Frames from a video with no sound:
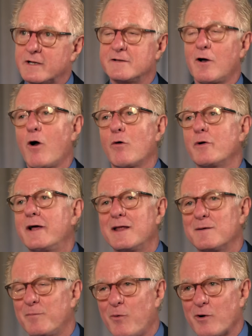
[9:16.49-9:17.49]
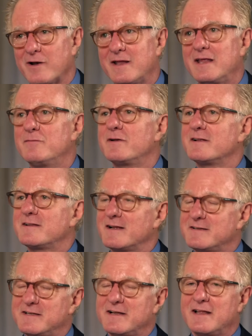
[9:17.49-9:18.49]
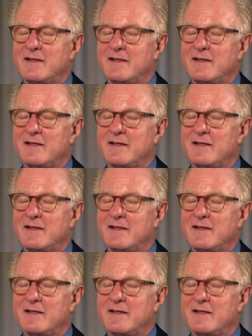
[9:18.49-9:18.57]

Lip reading: It's already important, even as I said,